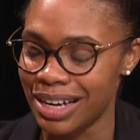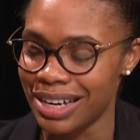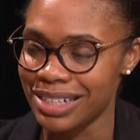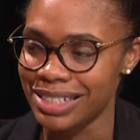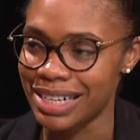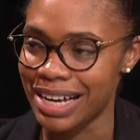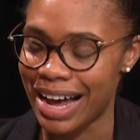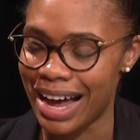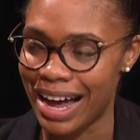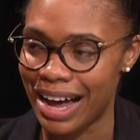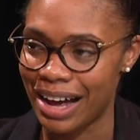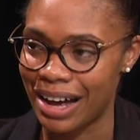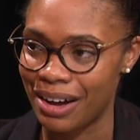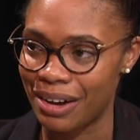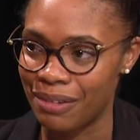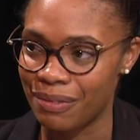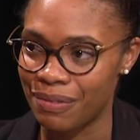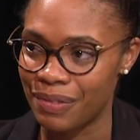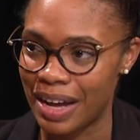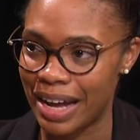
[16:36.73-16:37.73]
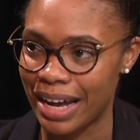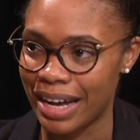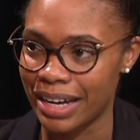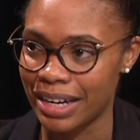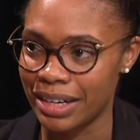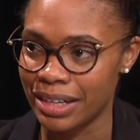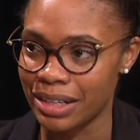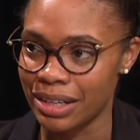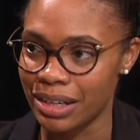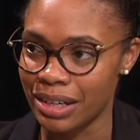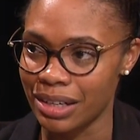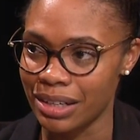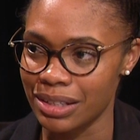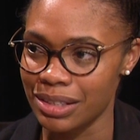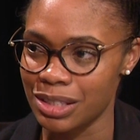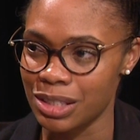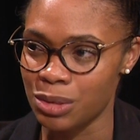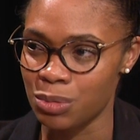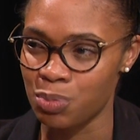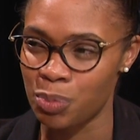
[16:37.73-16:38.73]
to have a
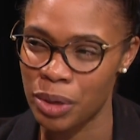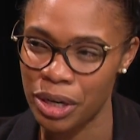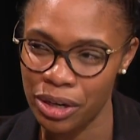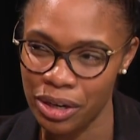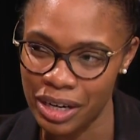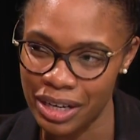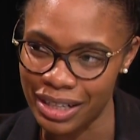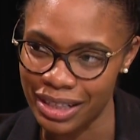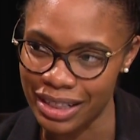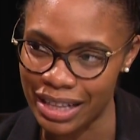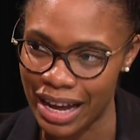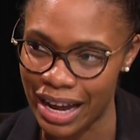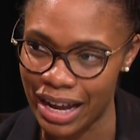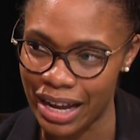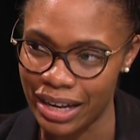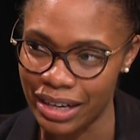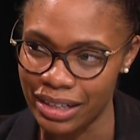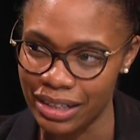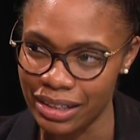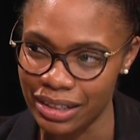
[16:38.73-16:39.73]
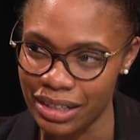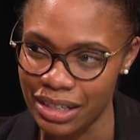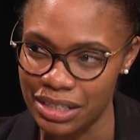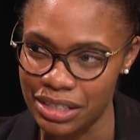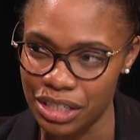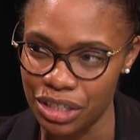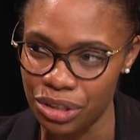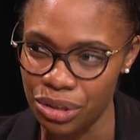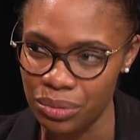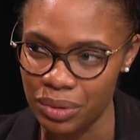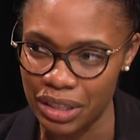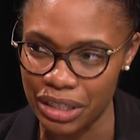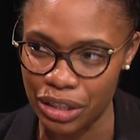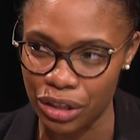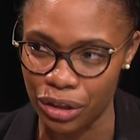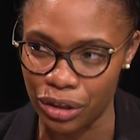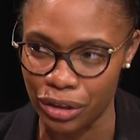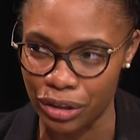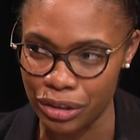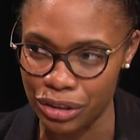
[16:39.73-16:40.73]
spirit that continually
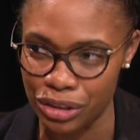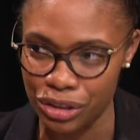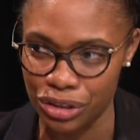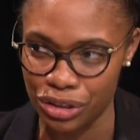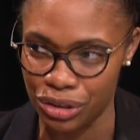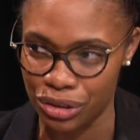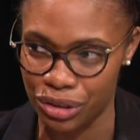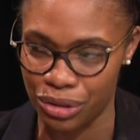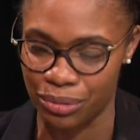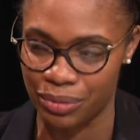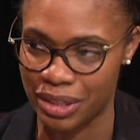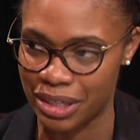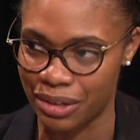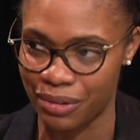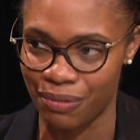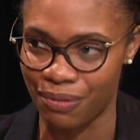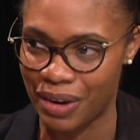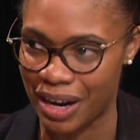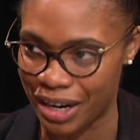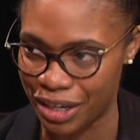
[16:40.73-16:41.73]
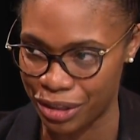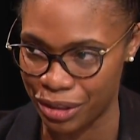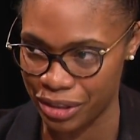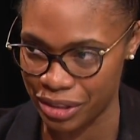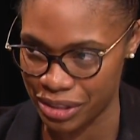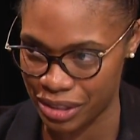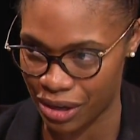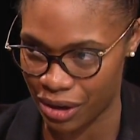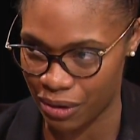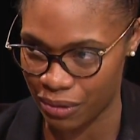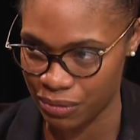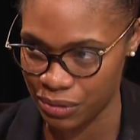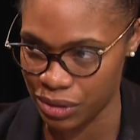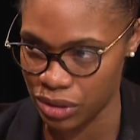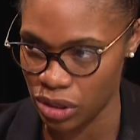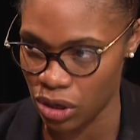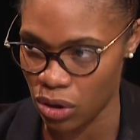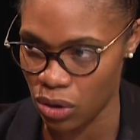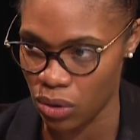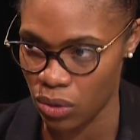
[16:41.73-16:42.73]
urges you to redefine yourself.
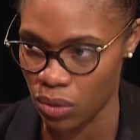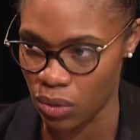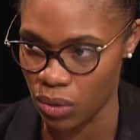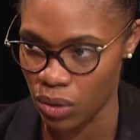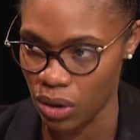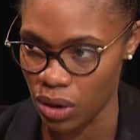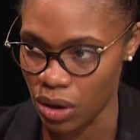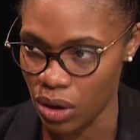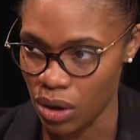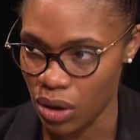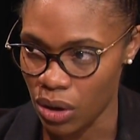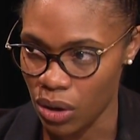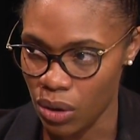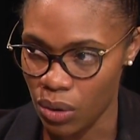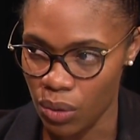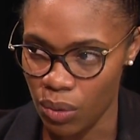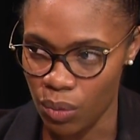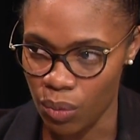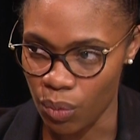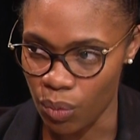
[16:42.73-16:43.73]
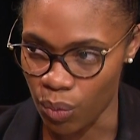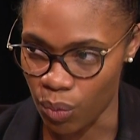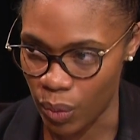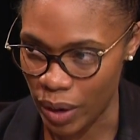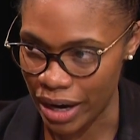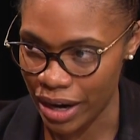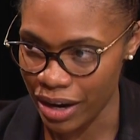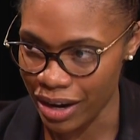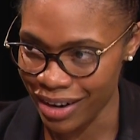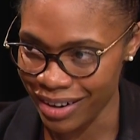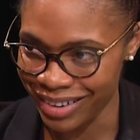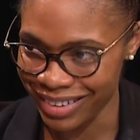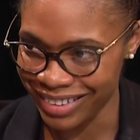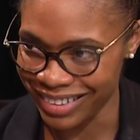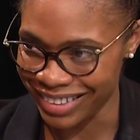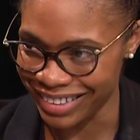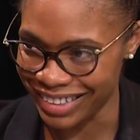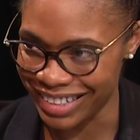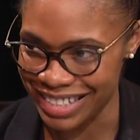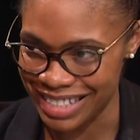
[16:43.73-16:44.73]
So where
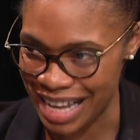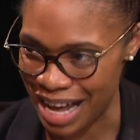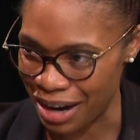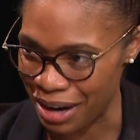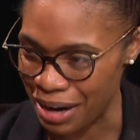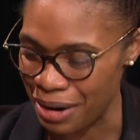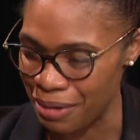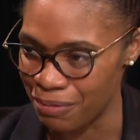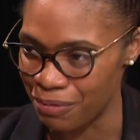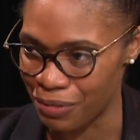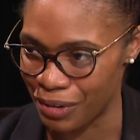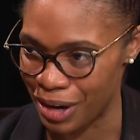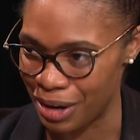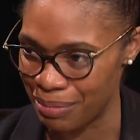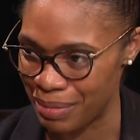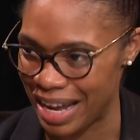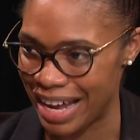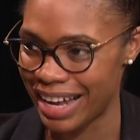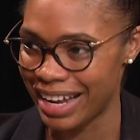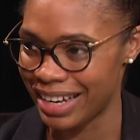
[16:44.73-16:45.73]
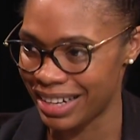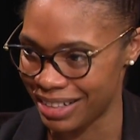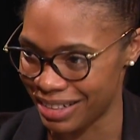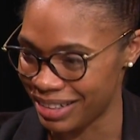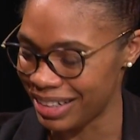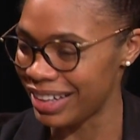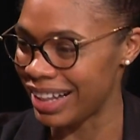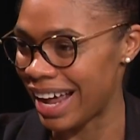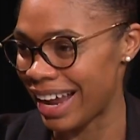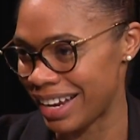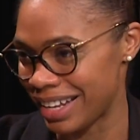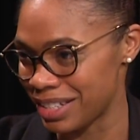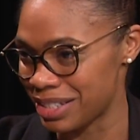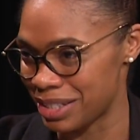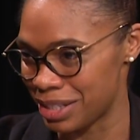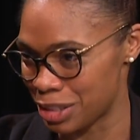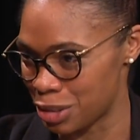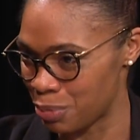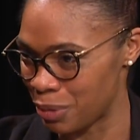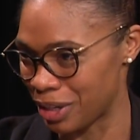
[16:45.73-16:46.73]
does that come from? And that is
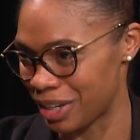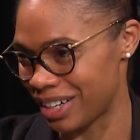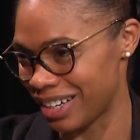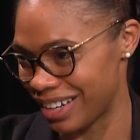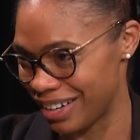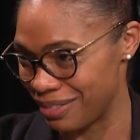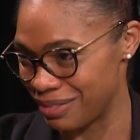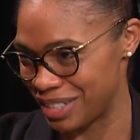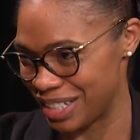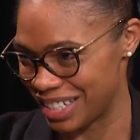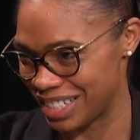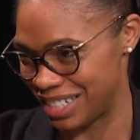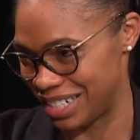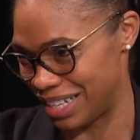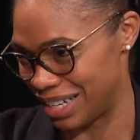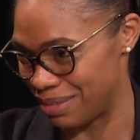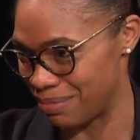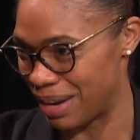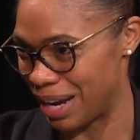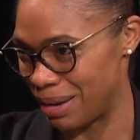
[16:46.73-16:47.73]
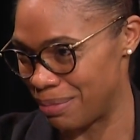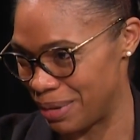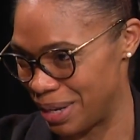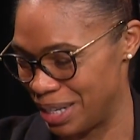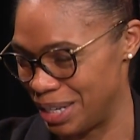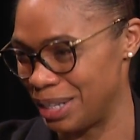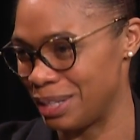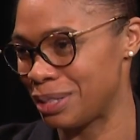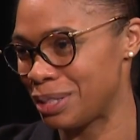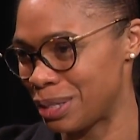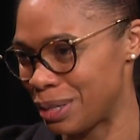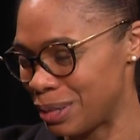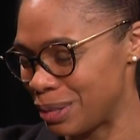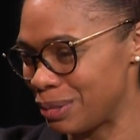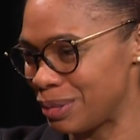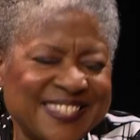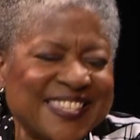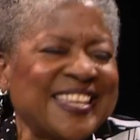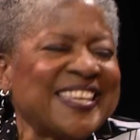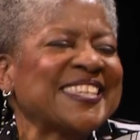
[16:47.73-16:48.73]
the spirit of 60, in my opinion.
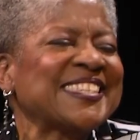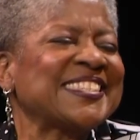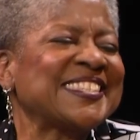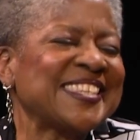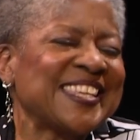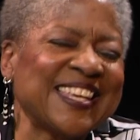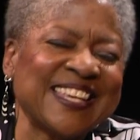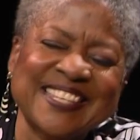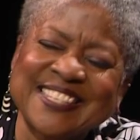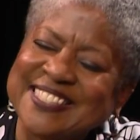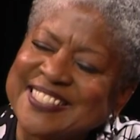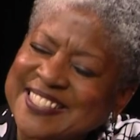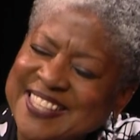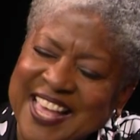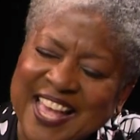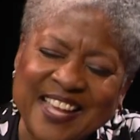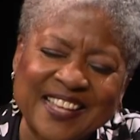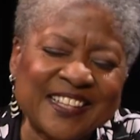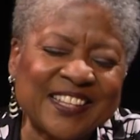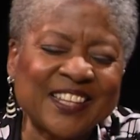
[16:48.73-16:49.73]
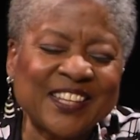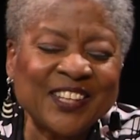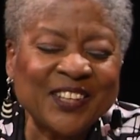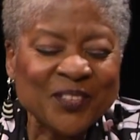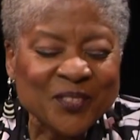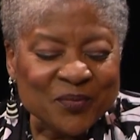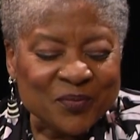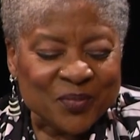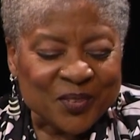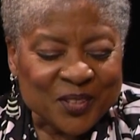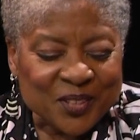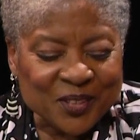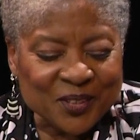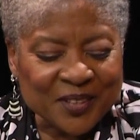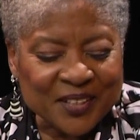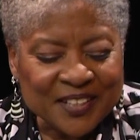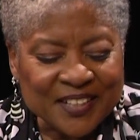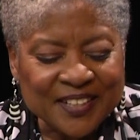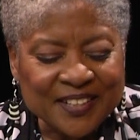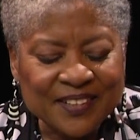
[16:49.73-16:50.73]
So tell us about that. You
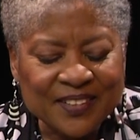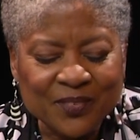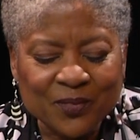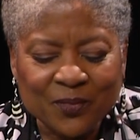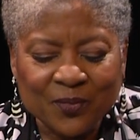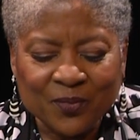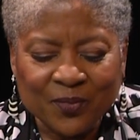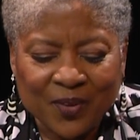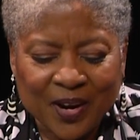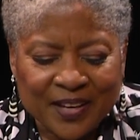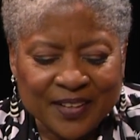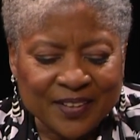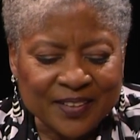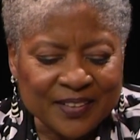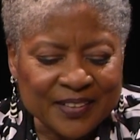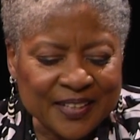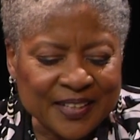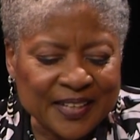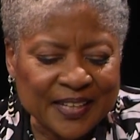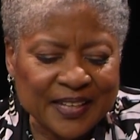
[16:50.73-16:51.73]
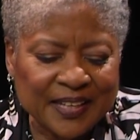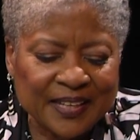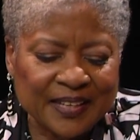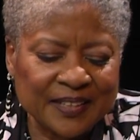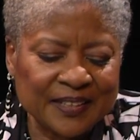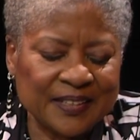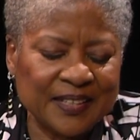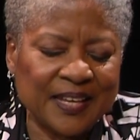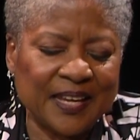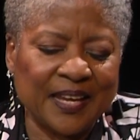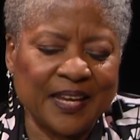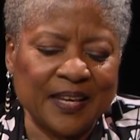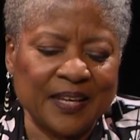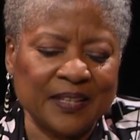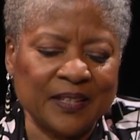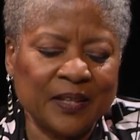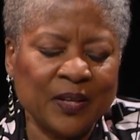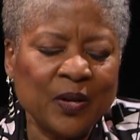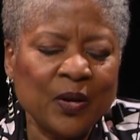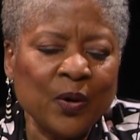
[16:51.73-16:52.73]
hit it right on the head.
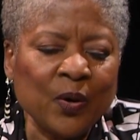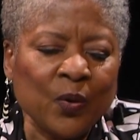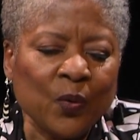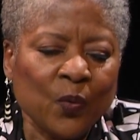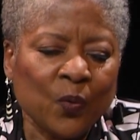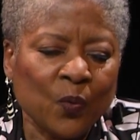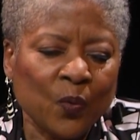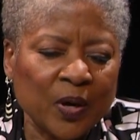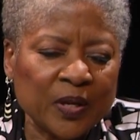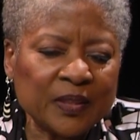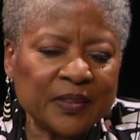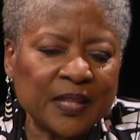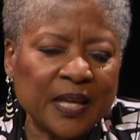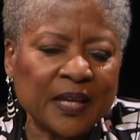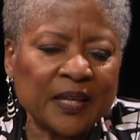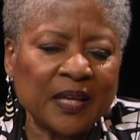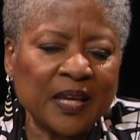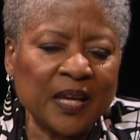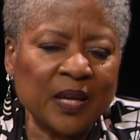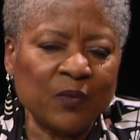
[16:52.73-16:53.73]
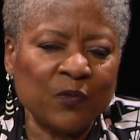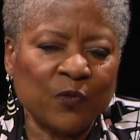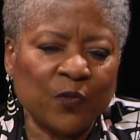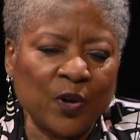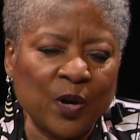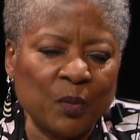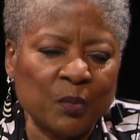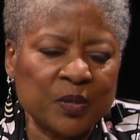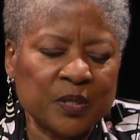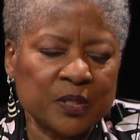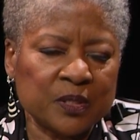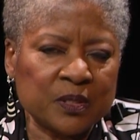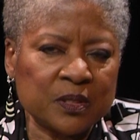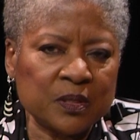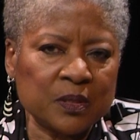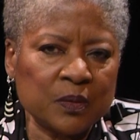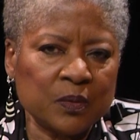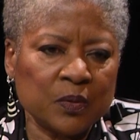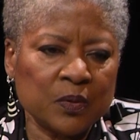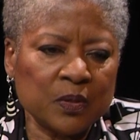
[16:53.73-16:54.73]
And what that came from is
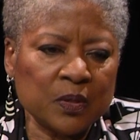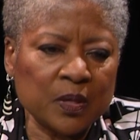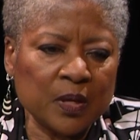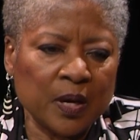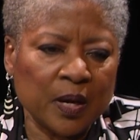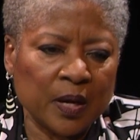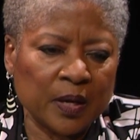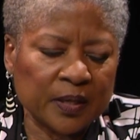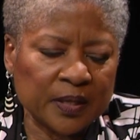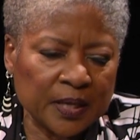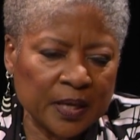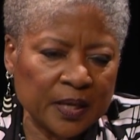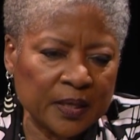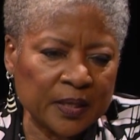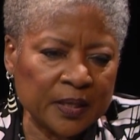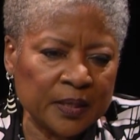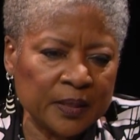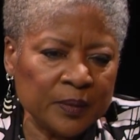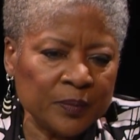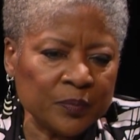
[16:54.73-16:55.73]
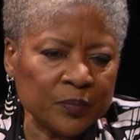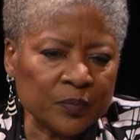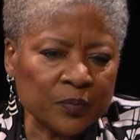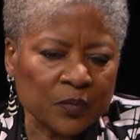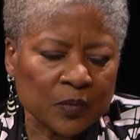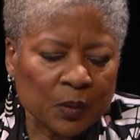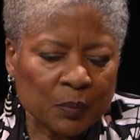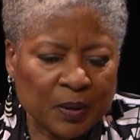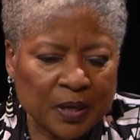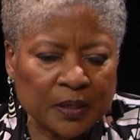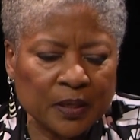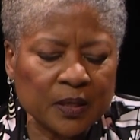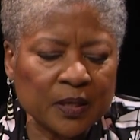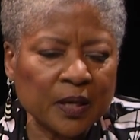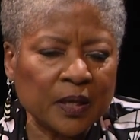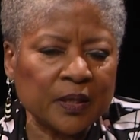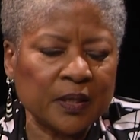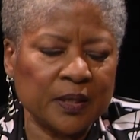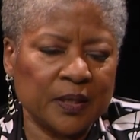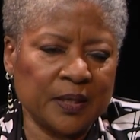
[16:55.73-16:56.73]
Kelly, Peggy
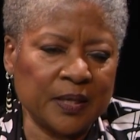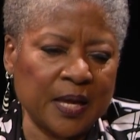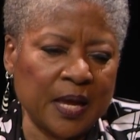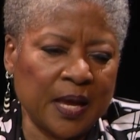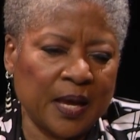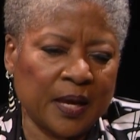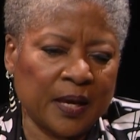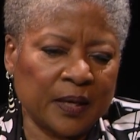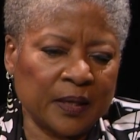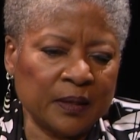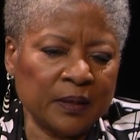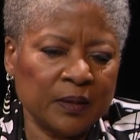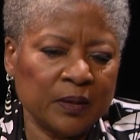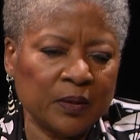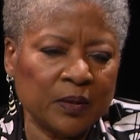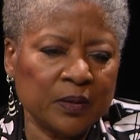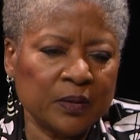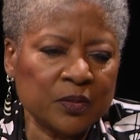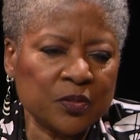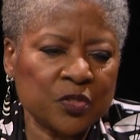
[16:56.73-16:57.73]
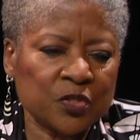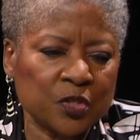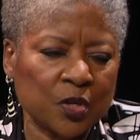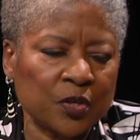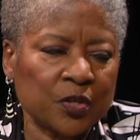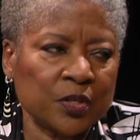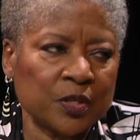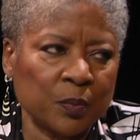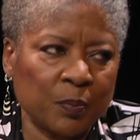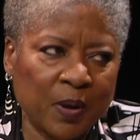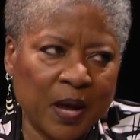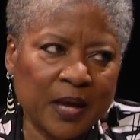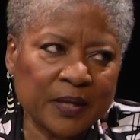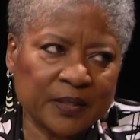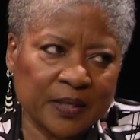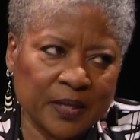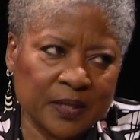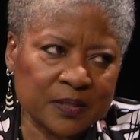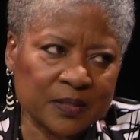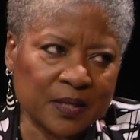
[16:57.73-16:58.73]
Kelly and I started the
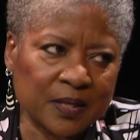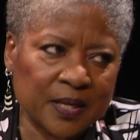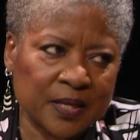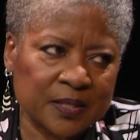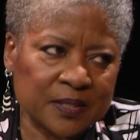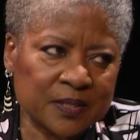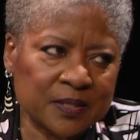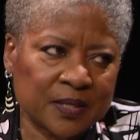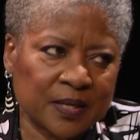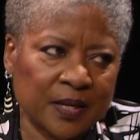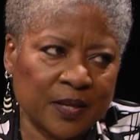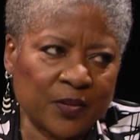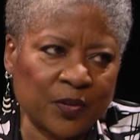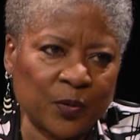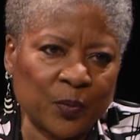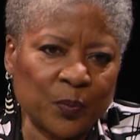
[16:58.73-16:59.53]
podcast class together.